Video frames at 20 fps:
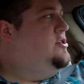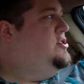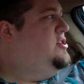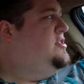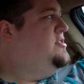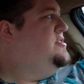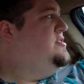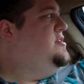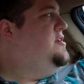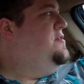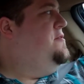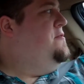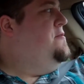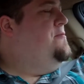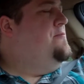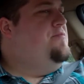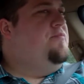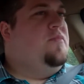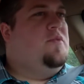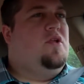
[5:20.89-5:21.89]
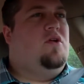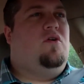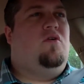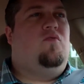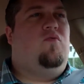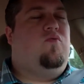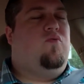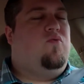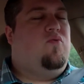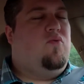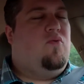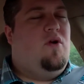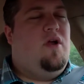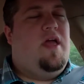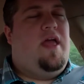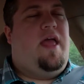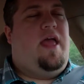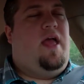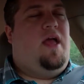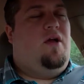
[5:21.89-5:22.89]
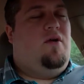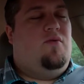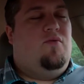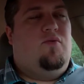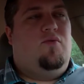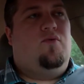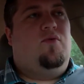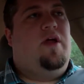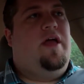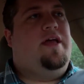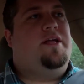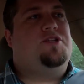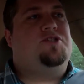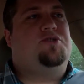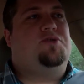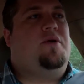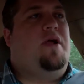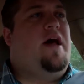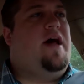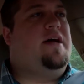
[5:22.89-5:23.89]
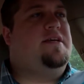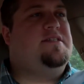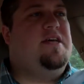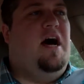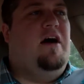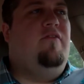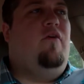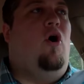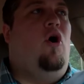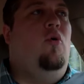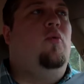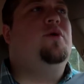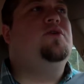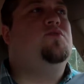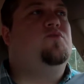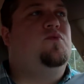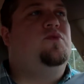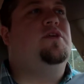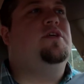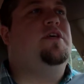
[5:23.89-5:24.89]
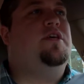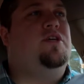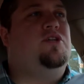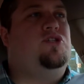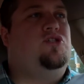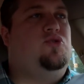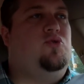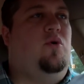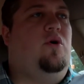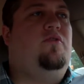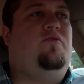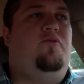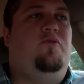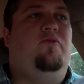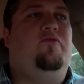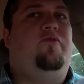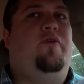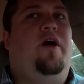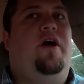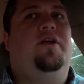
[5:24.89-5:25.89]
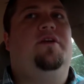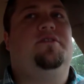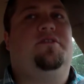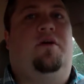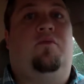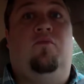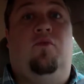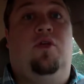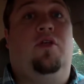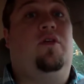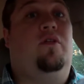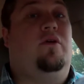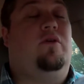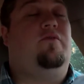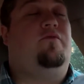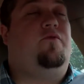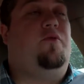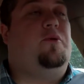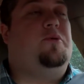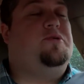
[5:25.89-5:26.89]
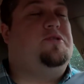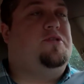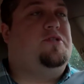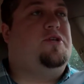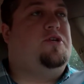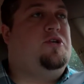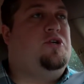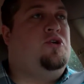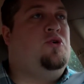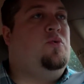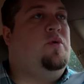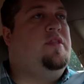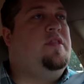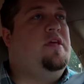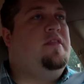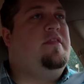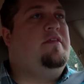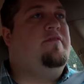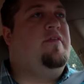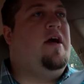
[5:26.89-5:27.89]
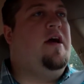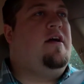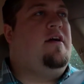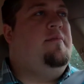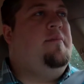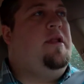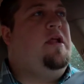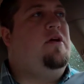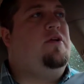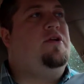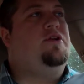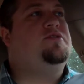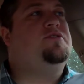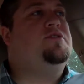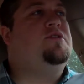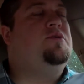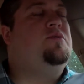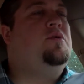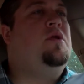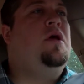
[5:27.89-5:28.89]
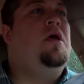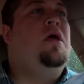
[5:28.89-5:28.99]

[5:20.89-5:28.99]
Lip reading: Just great tracks. I've always really enjoyed Foo Fighters. I'm really looking forward to their new one that they've got coming out here soon.